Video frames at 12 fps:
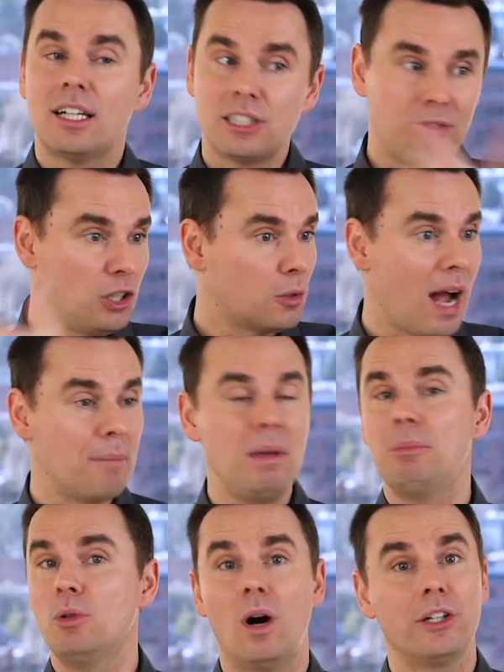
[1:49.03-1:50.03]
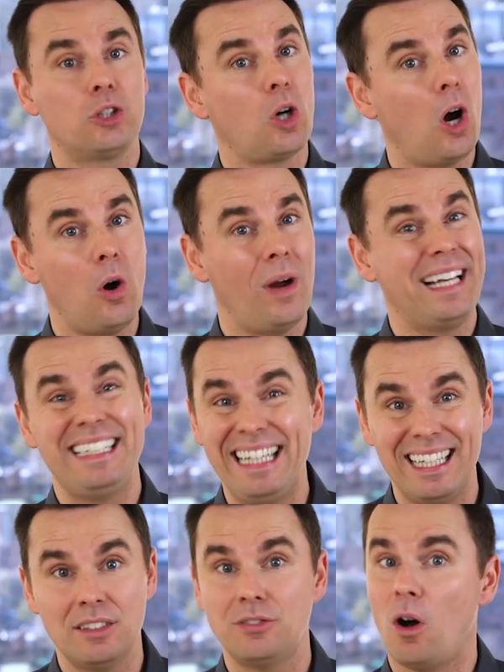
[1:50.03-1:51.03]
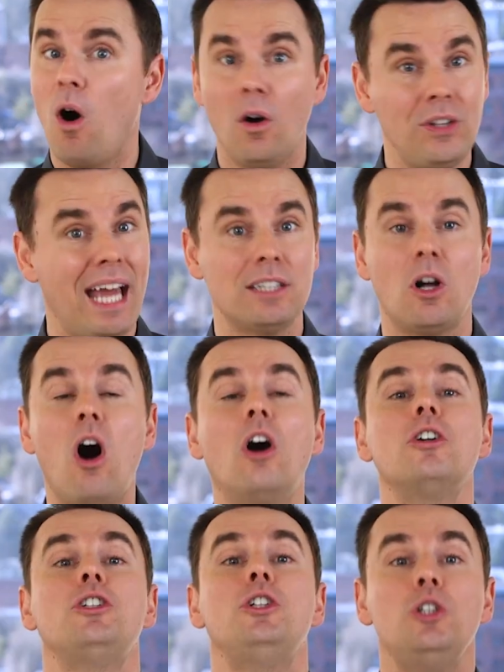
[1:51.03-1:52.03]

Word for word: Because if you're around people who want to grow and give all day long,